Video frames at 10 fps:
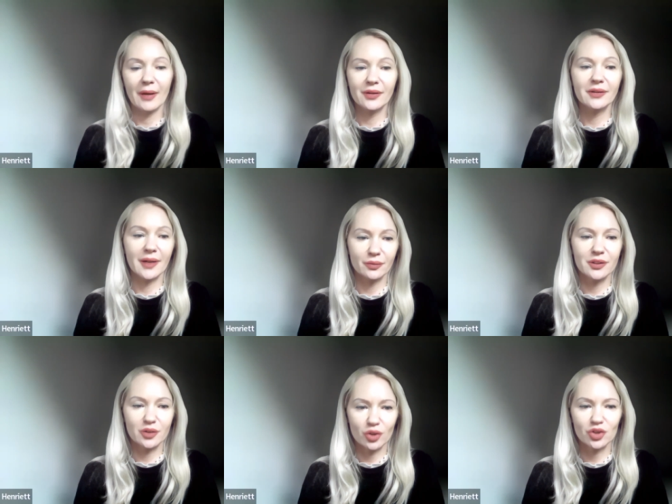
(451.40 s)
I did that
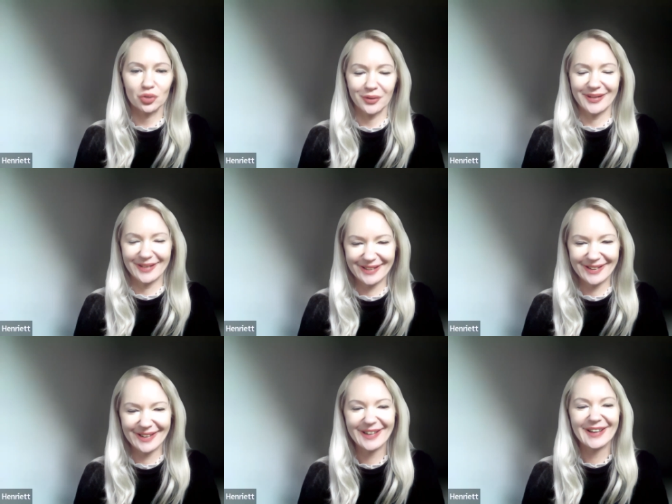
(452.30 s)
research too.
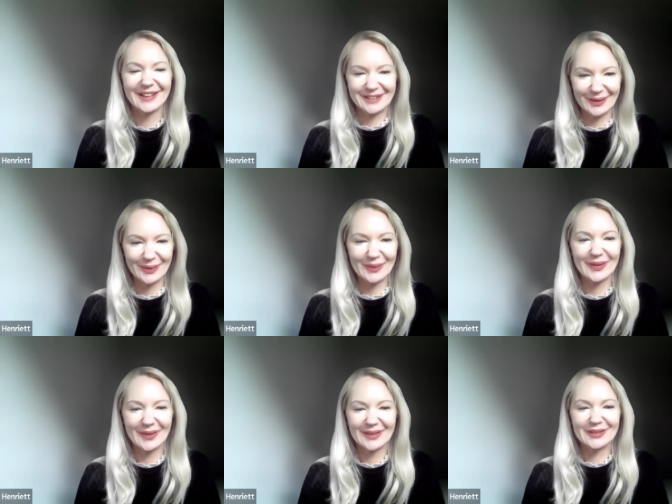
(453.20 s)
so,
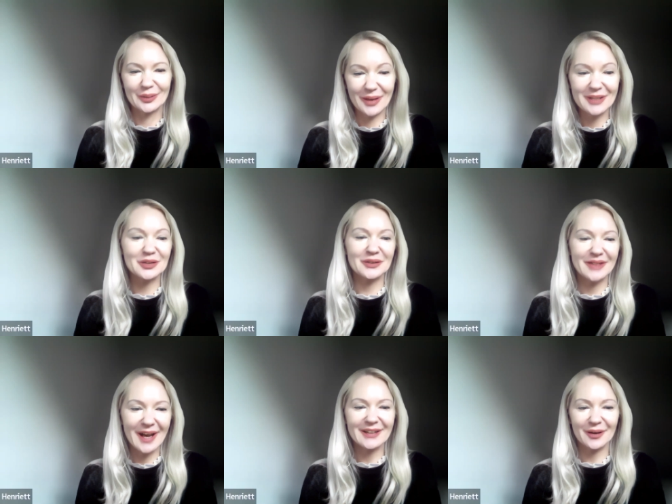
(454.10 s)
so based on
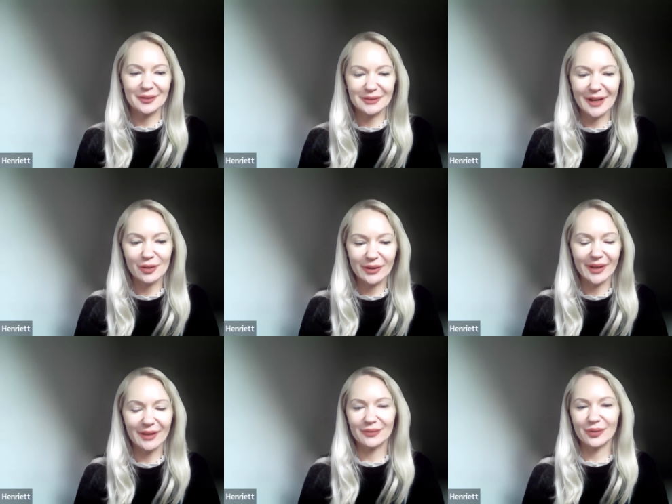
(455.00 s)
that, I was like,
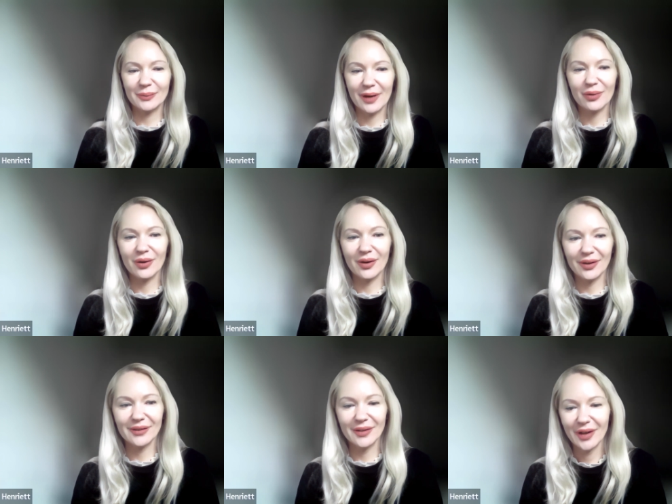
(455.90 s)
okay, from now
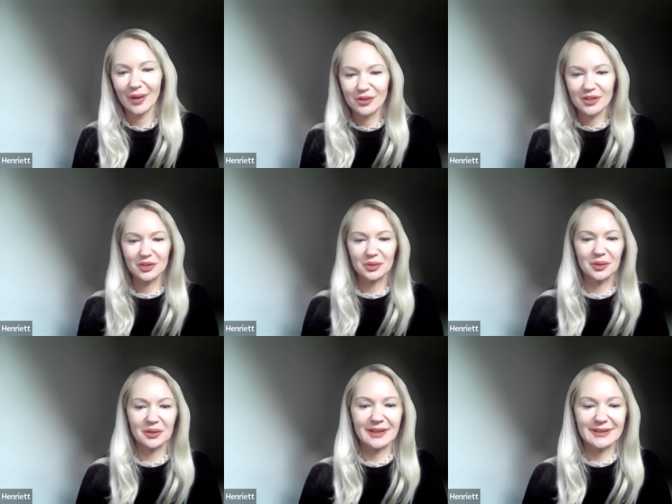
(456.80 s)
on, we'll just do
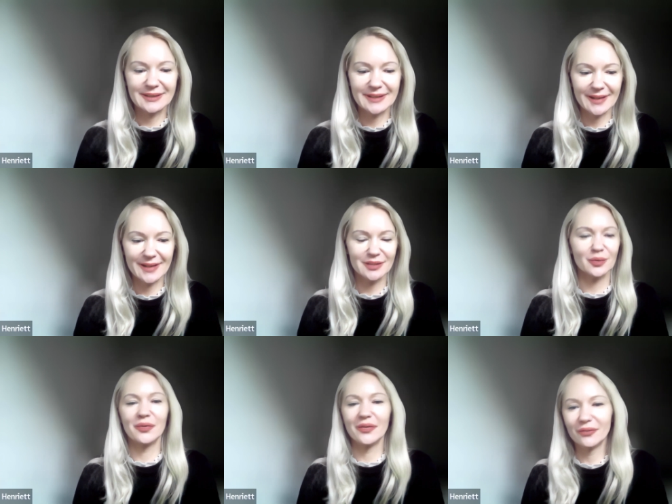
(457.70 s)
a sixty
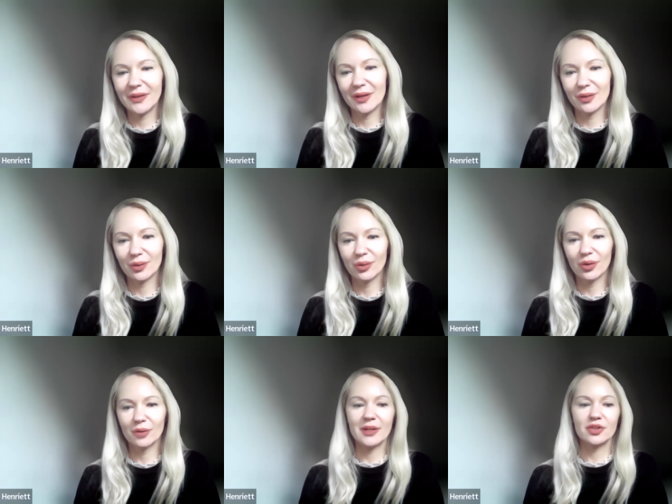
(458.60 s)
second video,
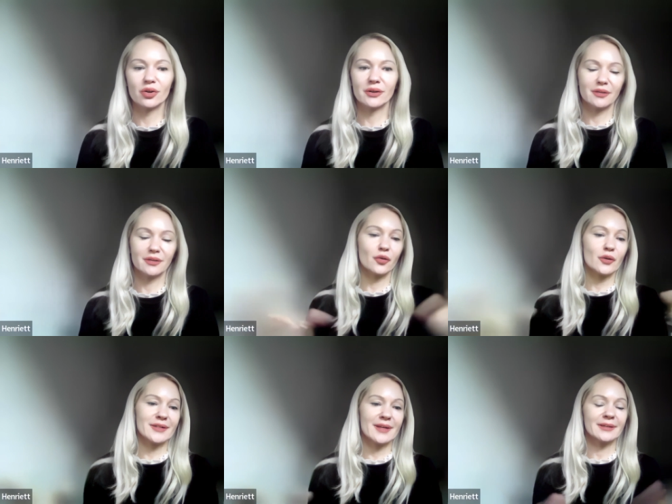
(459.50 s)
or make sure that the
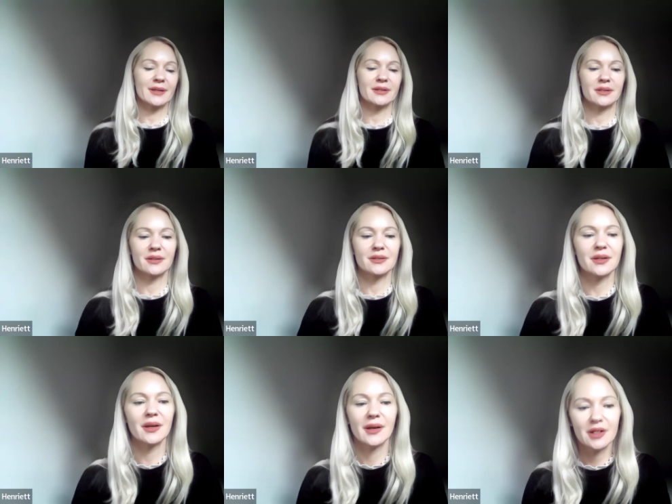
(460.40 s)
first sentence is,
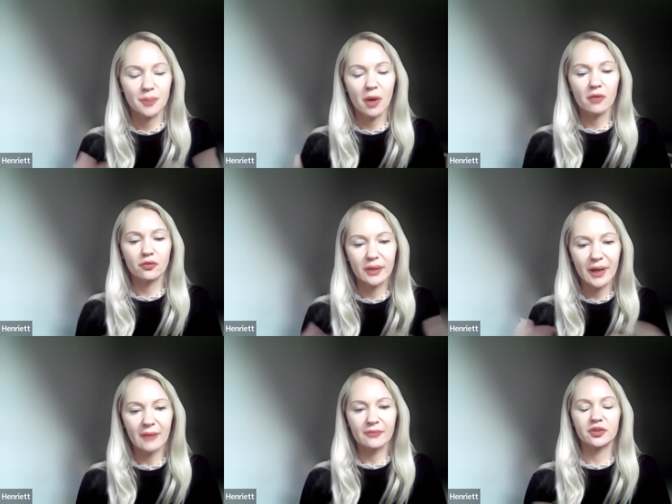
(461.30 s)
is powerful
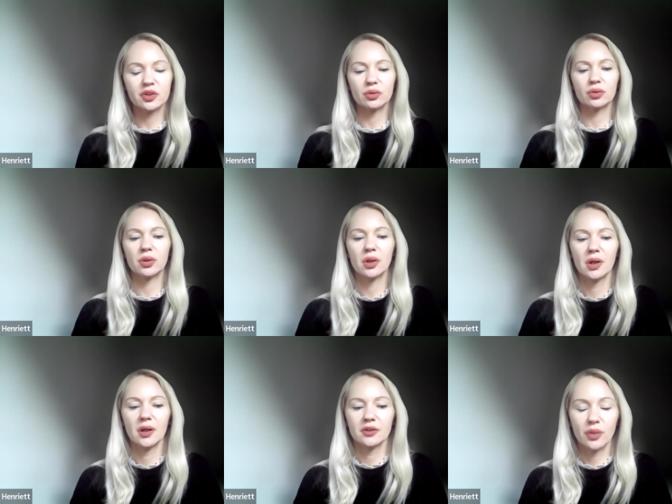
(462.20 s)
enough to
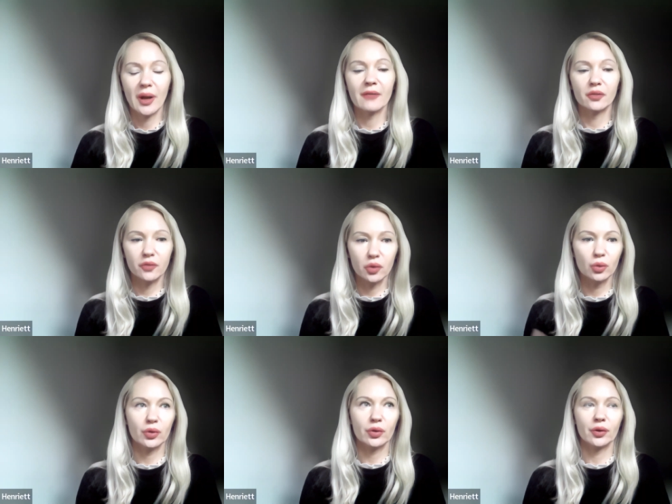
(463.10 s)
to have the
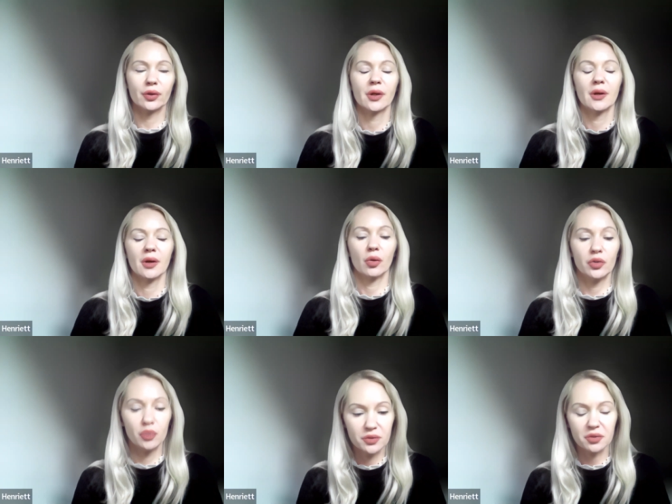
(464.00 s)
viewer or
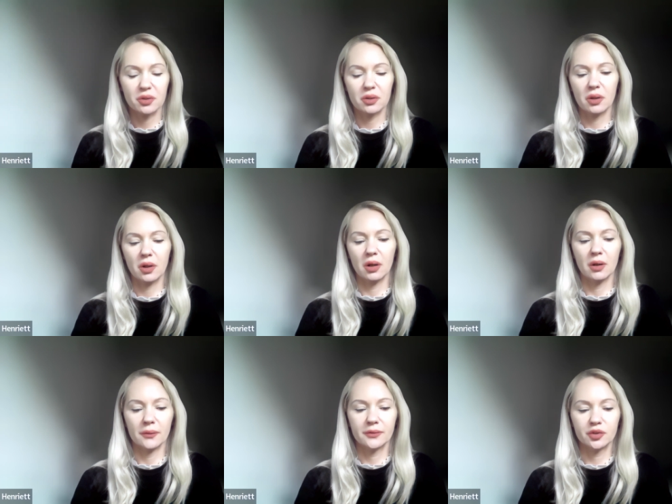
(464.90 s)
user
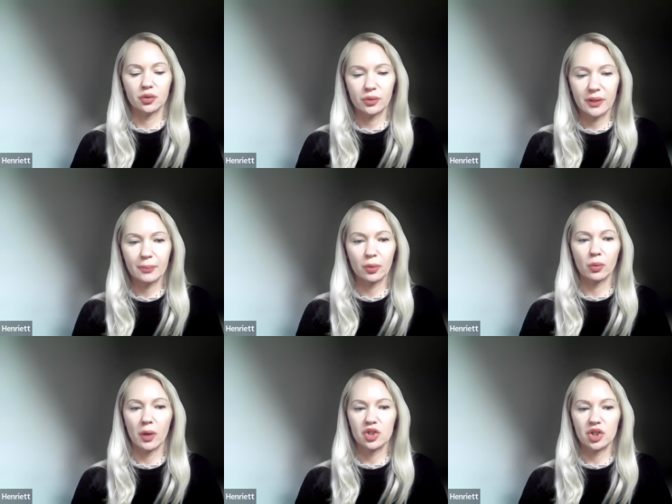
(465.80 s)
uh, to keep on
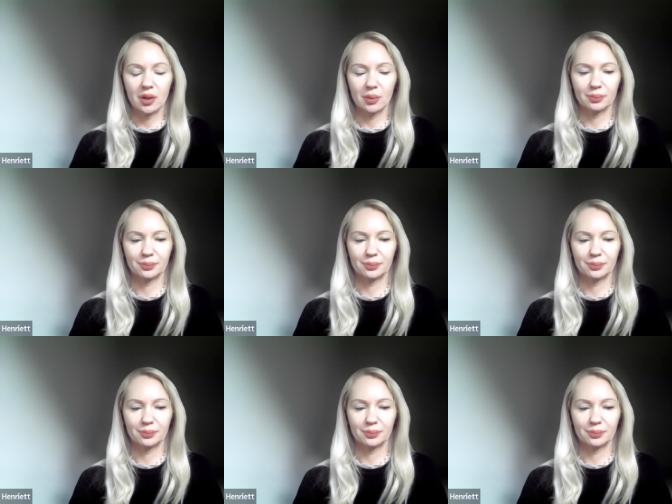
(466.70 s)
watching.